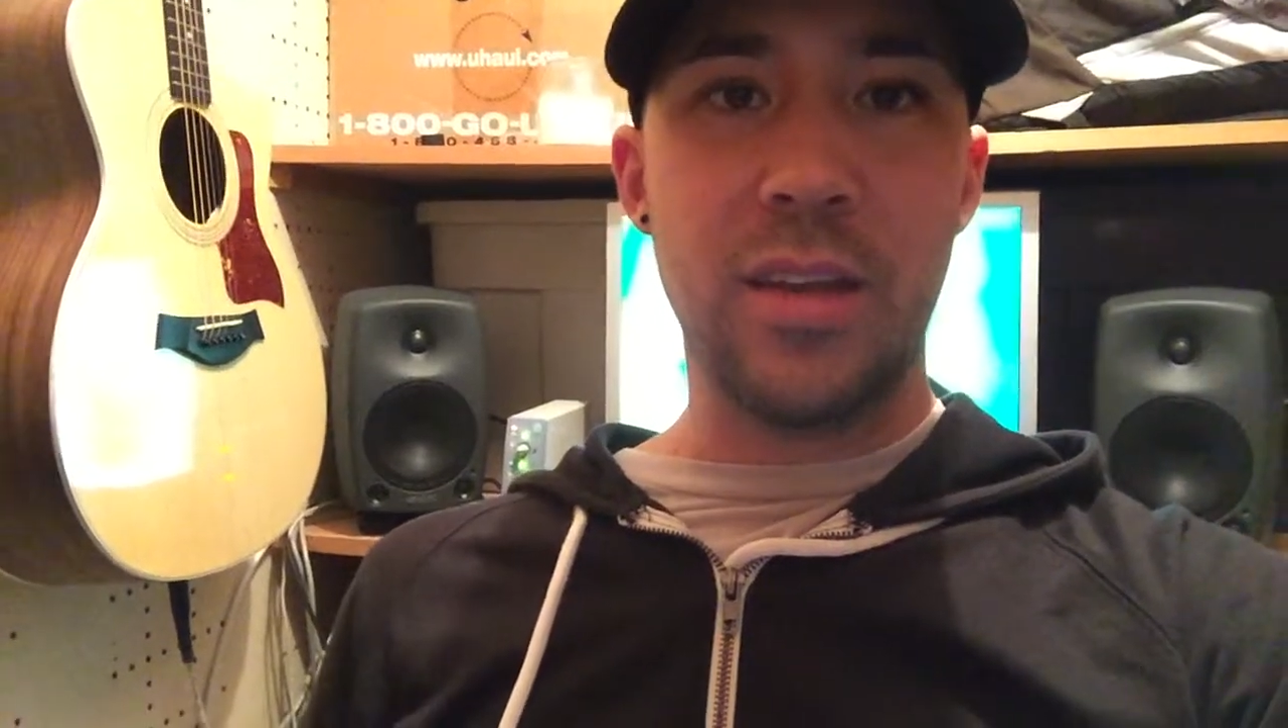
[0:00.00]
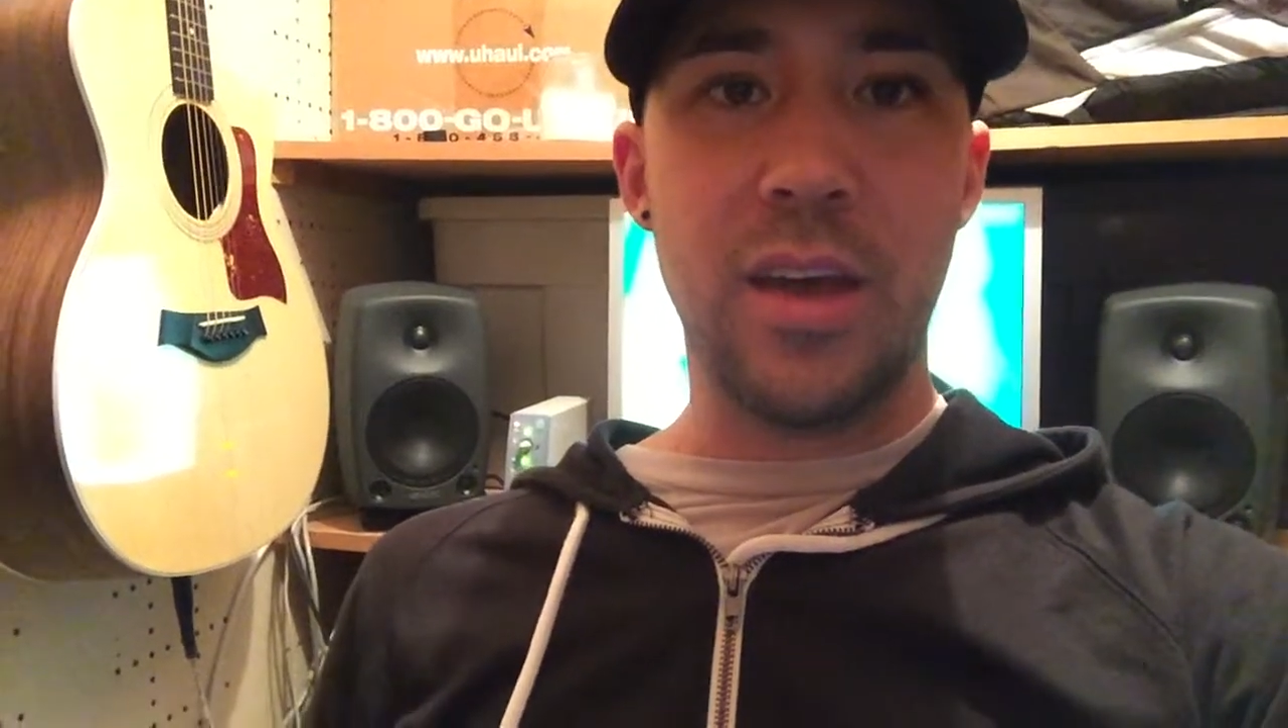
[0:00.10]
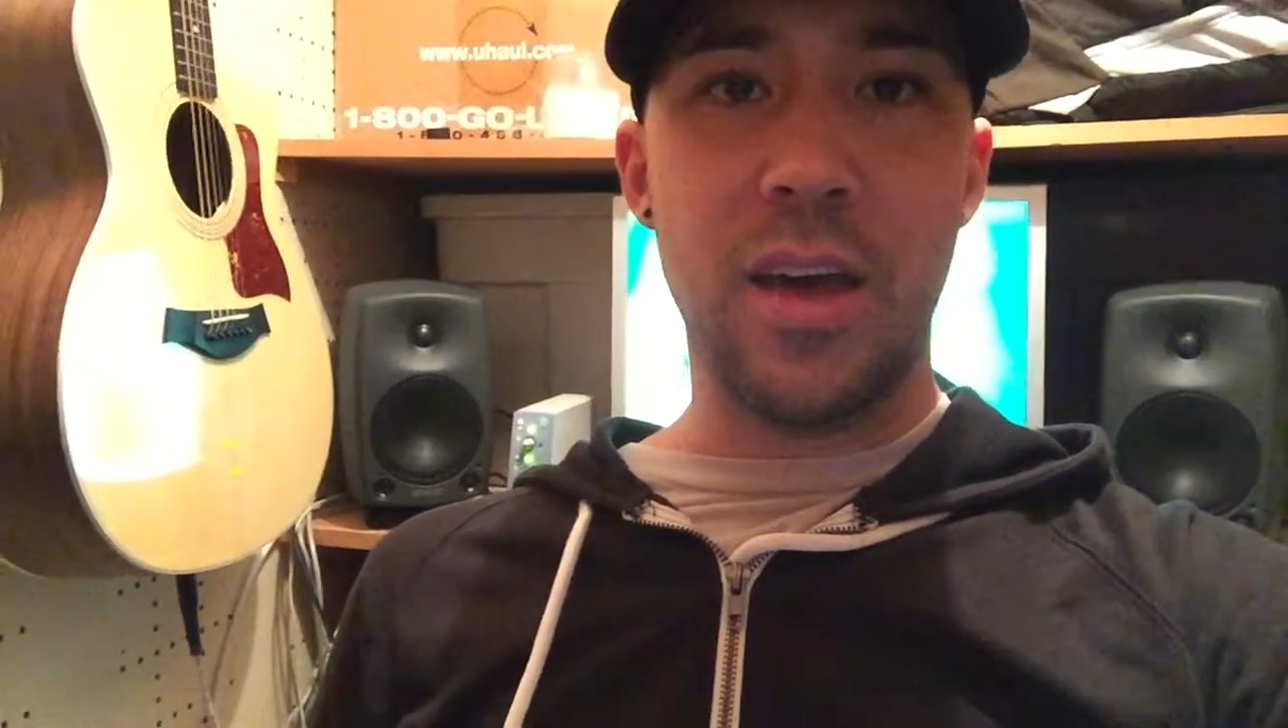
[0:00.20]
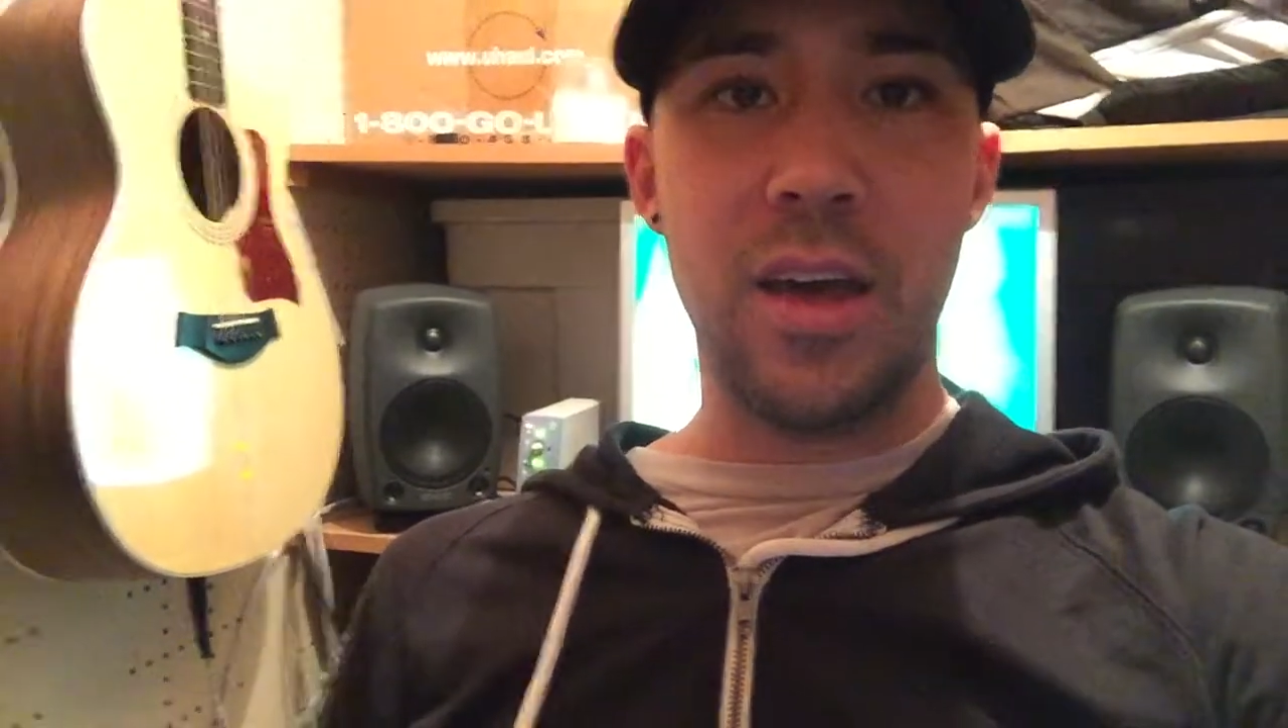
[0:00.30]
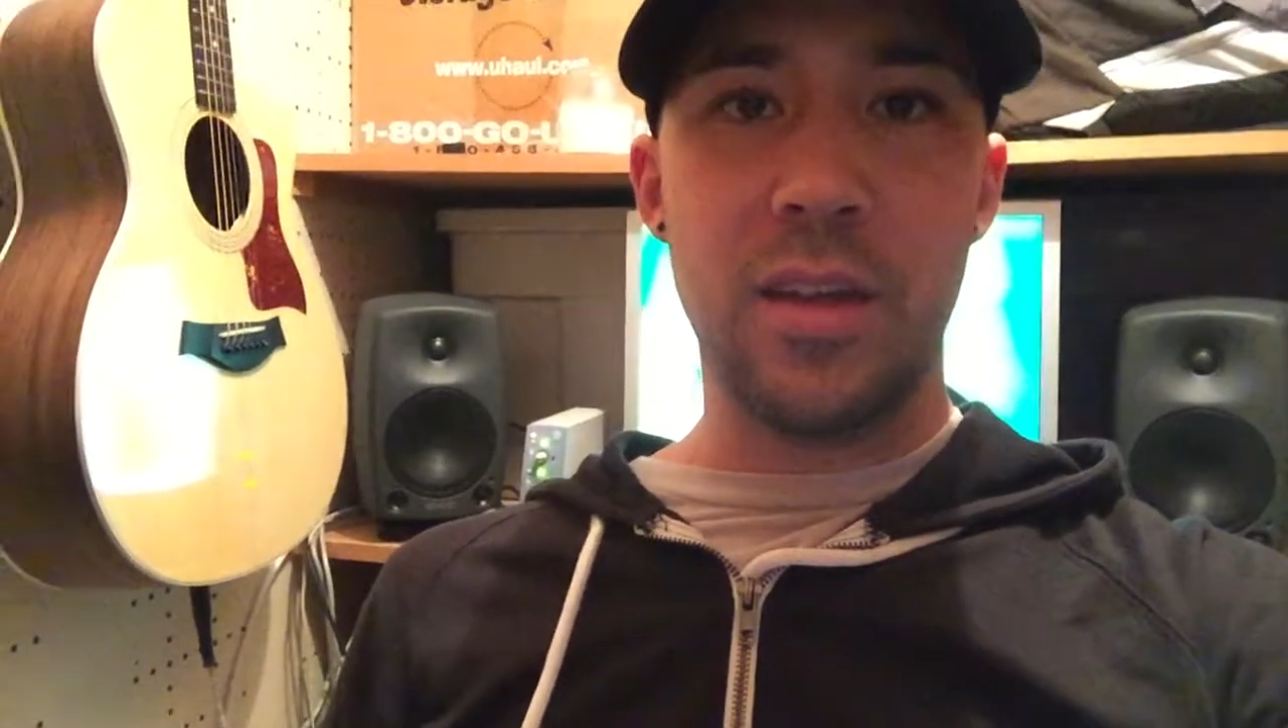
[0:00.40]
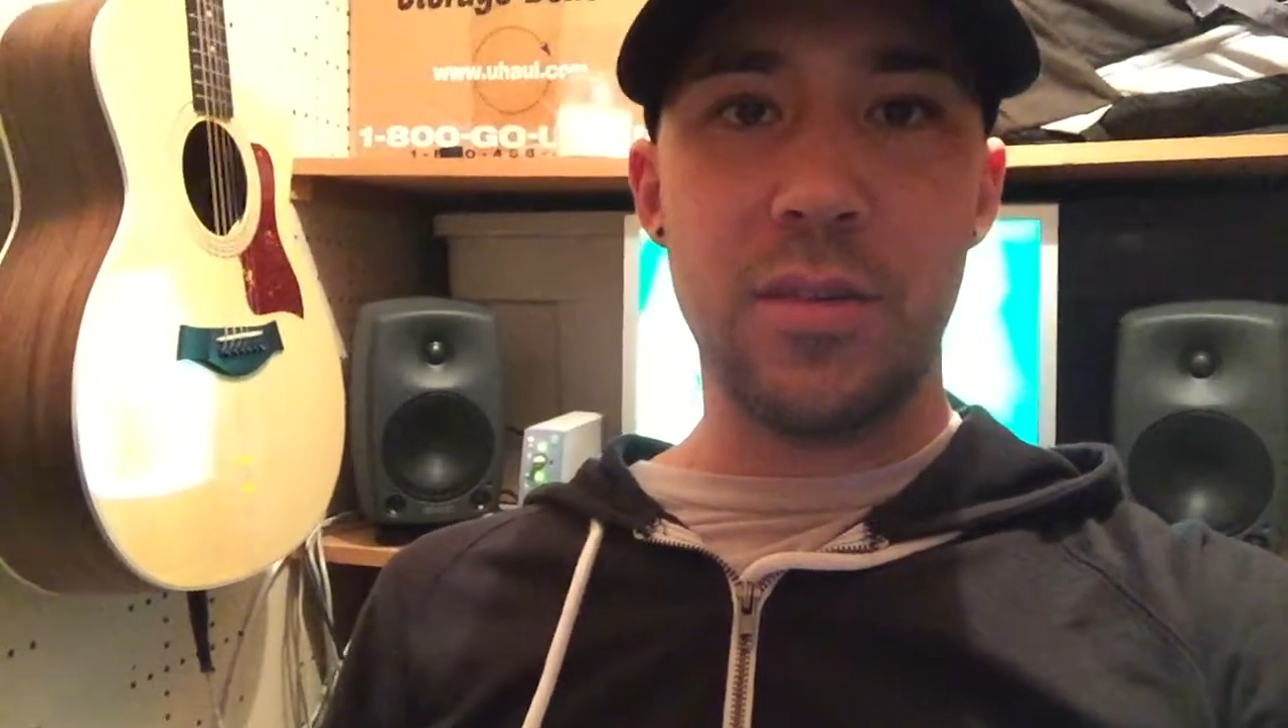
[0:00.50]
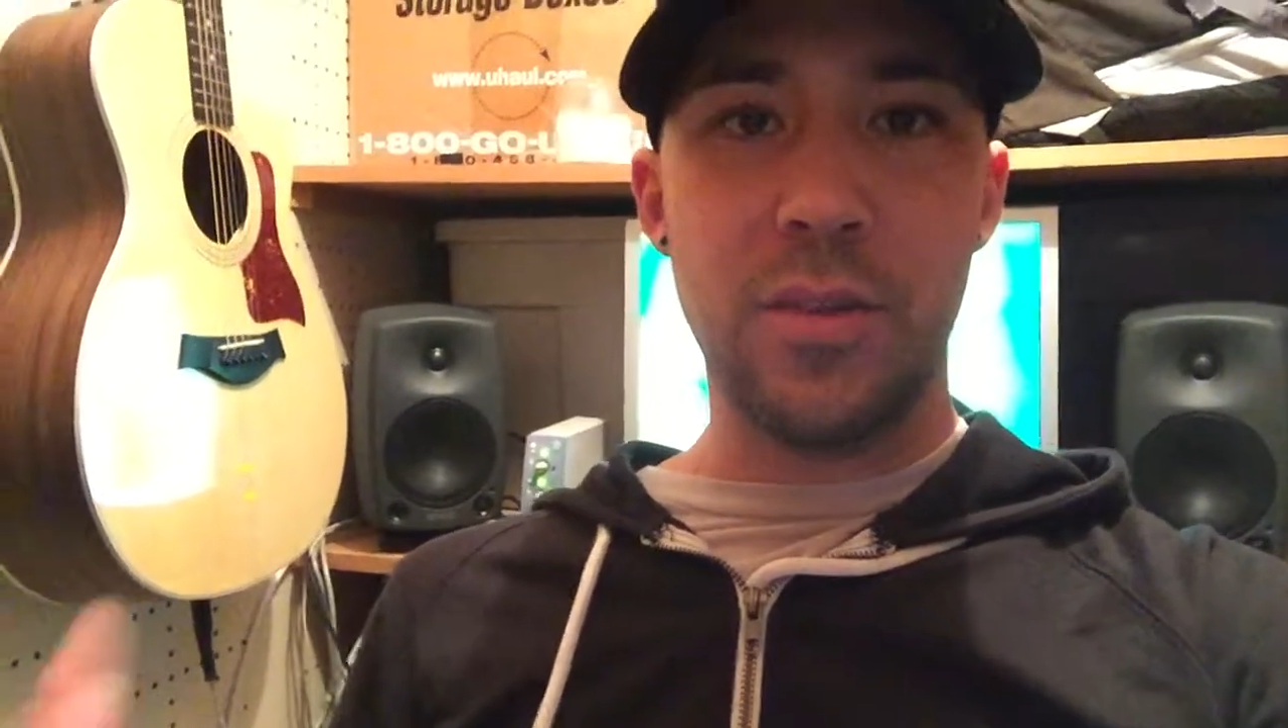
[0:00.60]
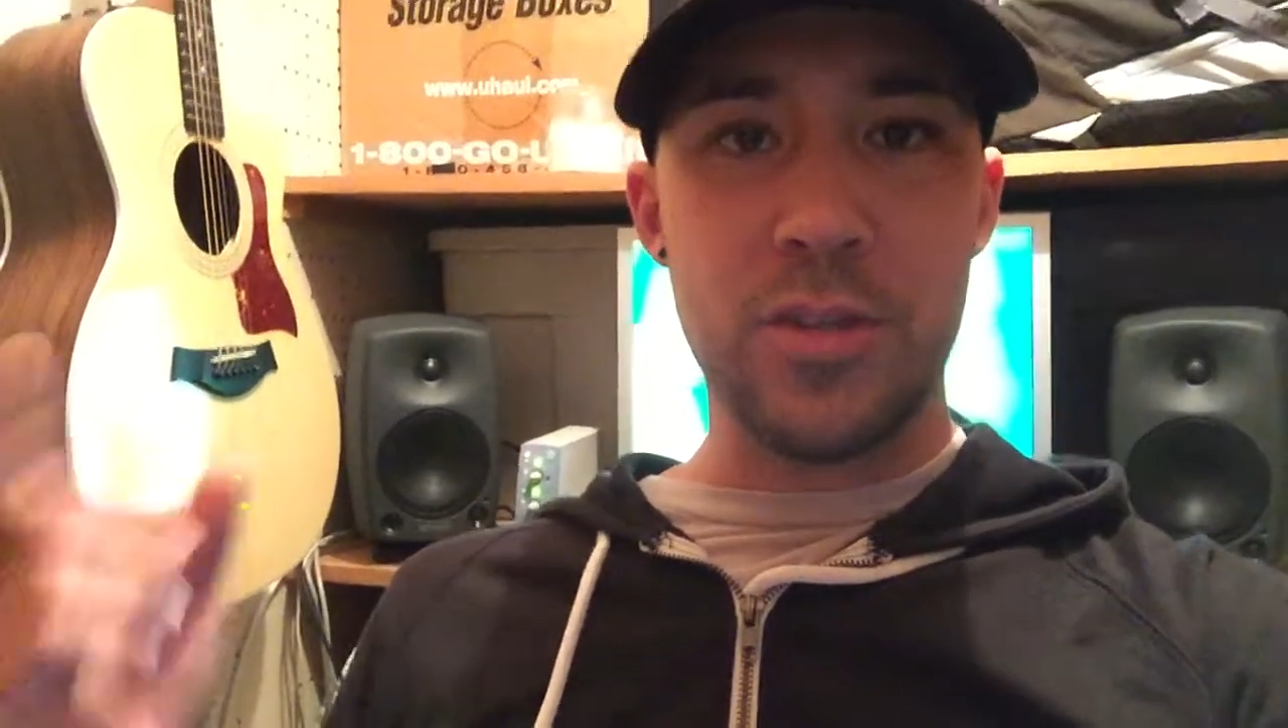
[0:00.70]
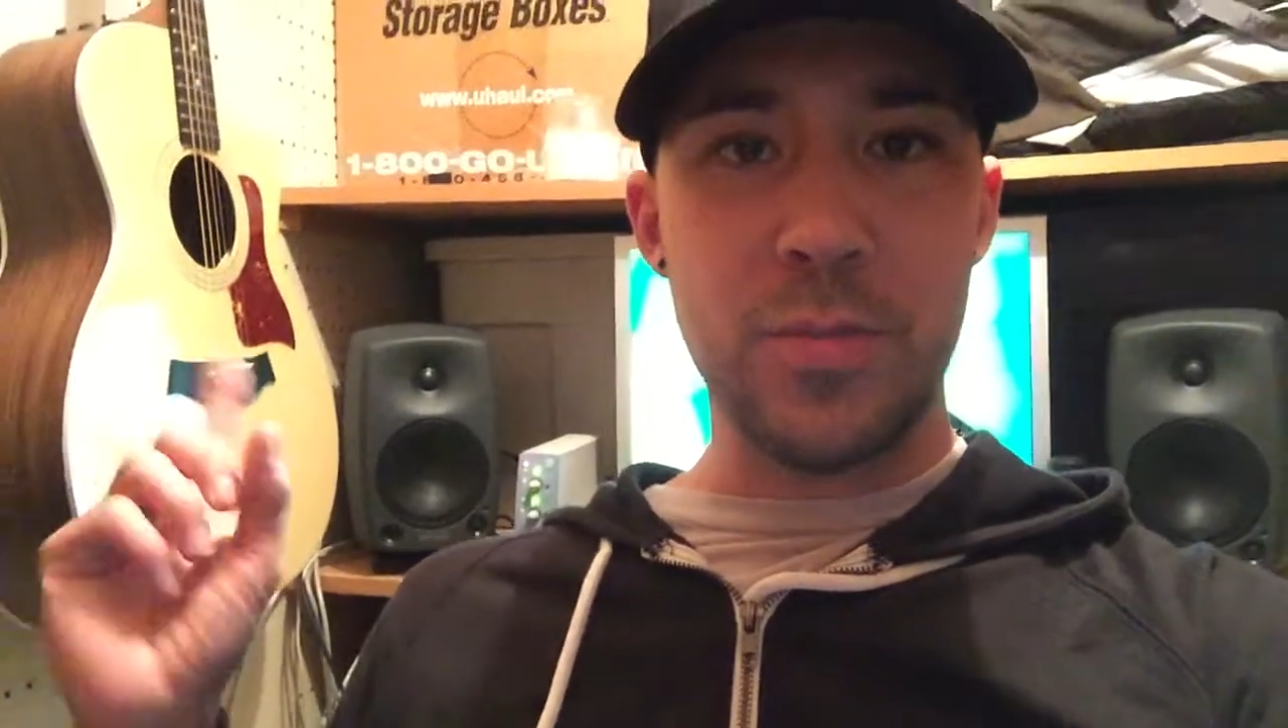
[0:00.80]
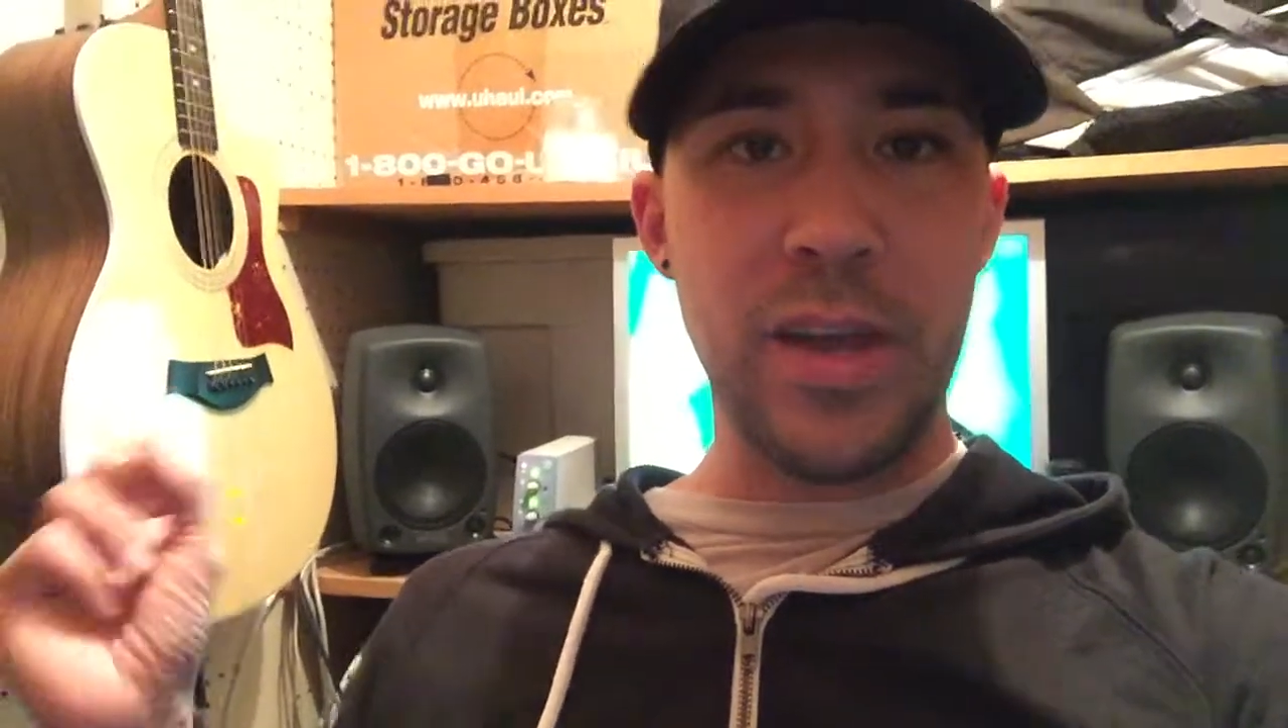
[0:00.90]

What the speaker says: there's